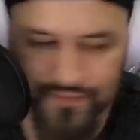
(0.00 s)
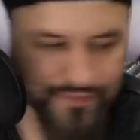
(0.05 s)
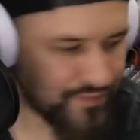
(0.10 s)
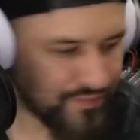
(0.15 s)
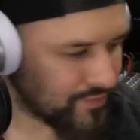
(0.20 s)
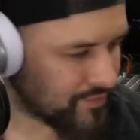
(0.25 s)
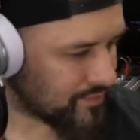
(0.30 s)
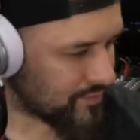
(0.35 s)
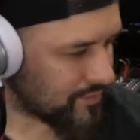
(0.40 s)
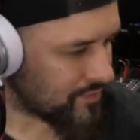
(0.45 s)

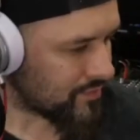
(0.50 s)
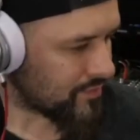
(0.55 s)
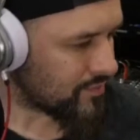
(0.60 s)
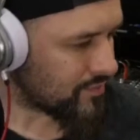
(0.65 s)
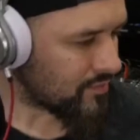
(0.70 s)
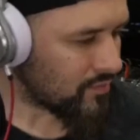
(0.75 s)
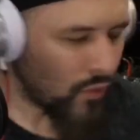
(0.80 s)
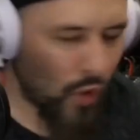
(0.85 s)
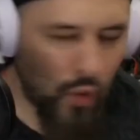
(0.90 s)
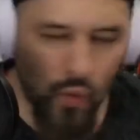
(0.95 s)

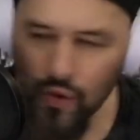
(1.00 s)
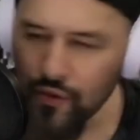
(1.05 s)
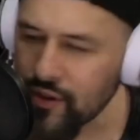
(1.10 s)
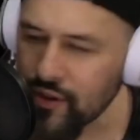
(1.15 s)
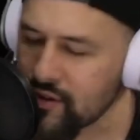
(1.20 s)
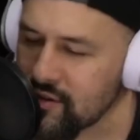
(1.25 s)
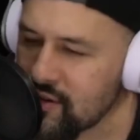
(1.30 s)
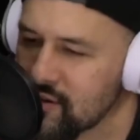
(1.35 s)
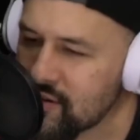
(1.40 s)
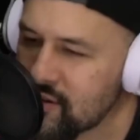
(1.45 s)
crew. Well, this
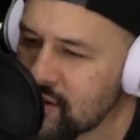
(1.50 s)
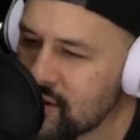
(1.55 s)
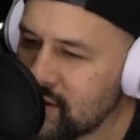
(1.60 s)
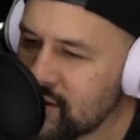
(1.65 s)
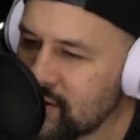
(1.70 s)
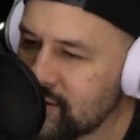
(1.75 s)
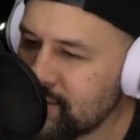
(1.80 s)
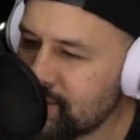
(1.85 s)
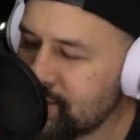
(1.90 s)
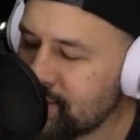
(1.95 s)
it's is not
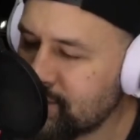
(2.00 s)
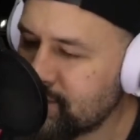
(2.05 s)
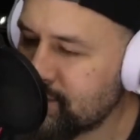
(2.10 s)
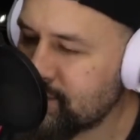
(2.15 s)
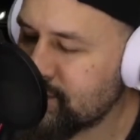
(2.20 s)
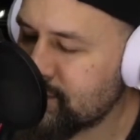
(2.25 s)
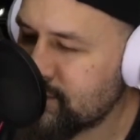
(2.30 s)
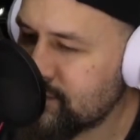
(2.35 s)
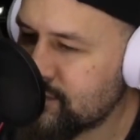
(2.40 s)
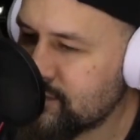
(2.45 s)
just
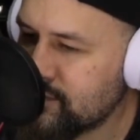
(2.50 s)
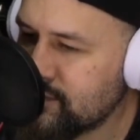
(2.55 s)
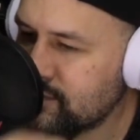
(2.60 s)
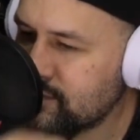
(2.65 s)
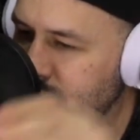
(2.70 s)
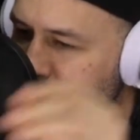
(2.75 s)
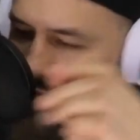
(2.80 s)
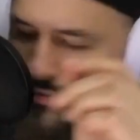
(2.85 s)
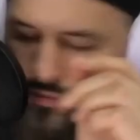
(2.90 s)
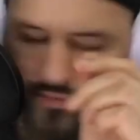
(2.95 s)
about
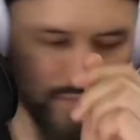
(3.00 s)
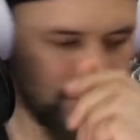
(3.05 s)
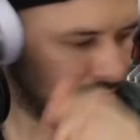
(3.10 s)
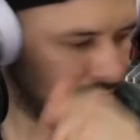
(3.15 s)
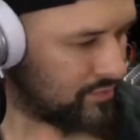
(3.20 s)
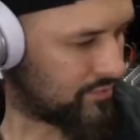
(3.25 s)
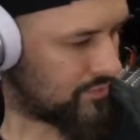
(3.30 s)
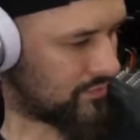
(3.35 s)
the four main